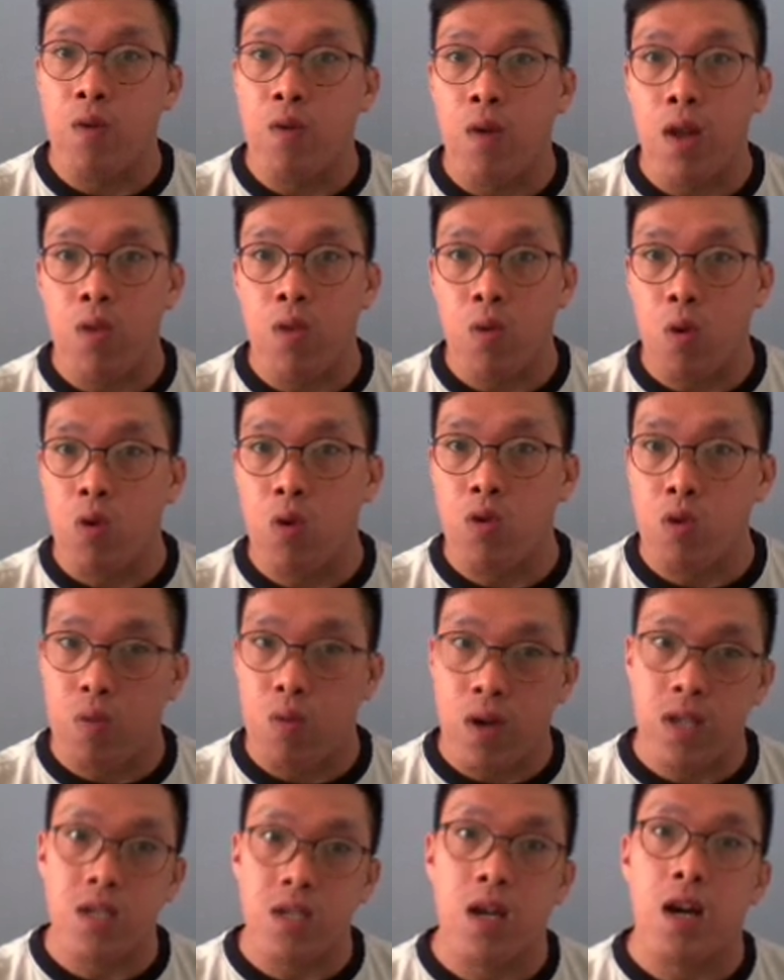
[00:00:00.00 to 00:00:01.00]
you want to go
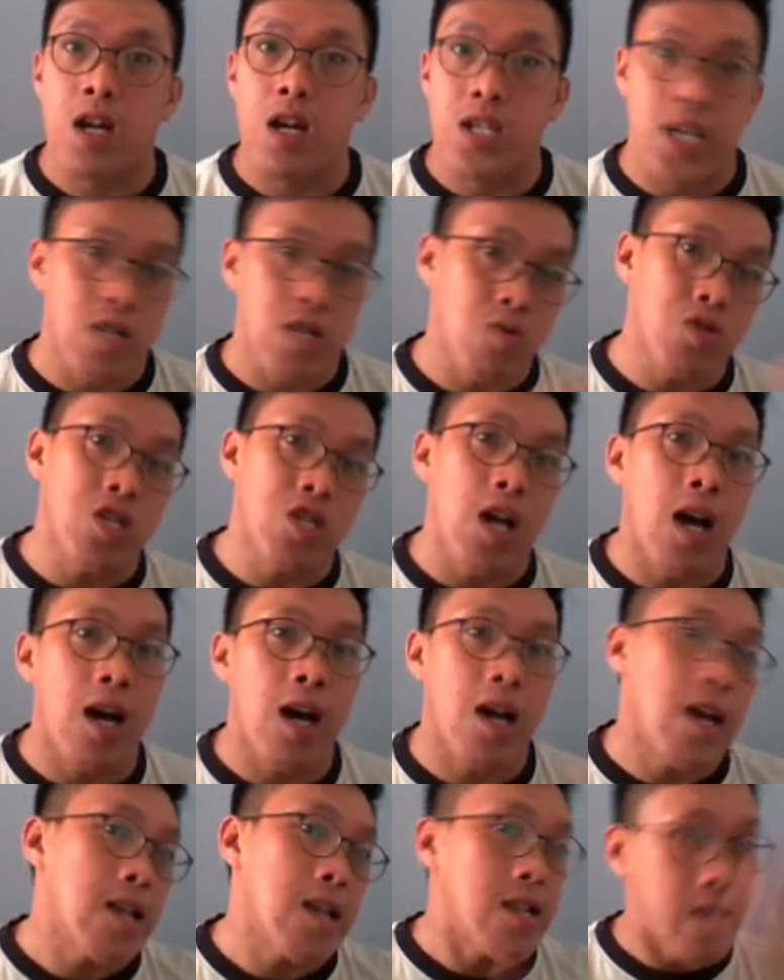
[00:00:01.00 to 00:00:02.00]
towards
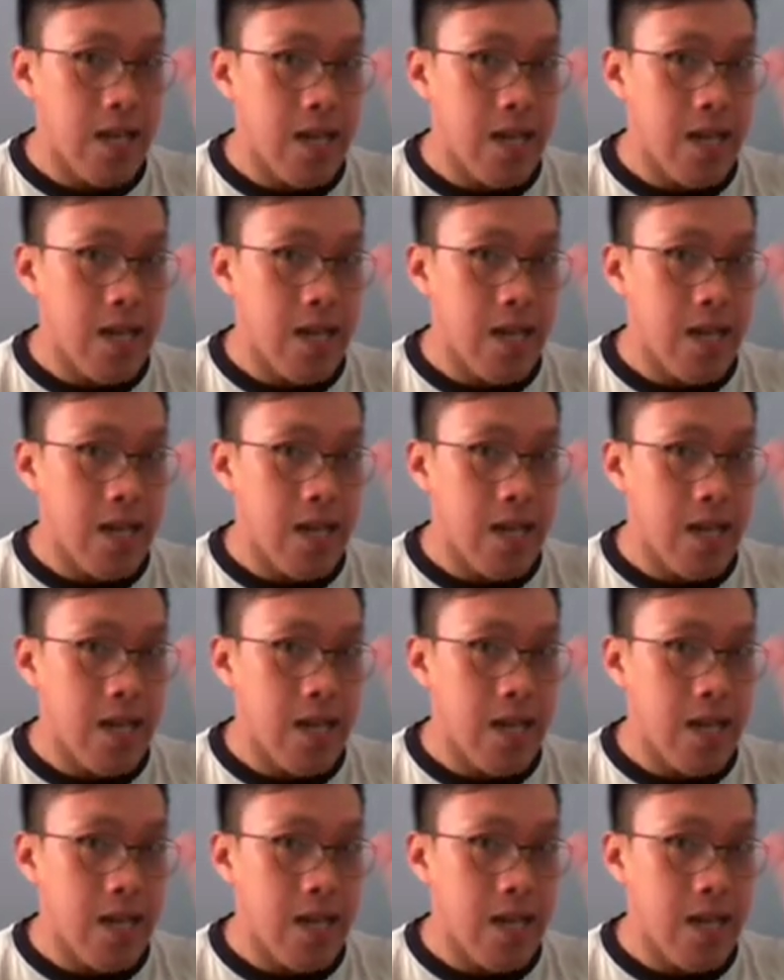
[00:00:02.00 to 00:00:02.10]
Chatuchak,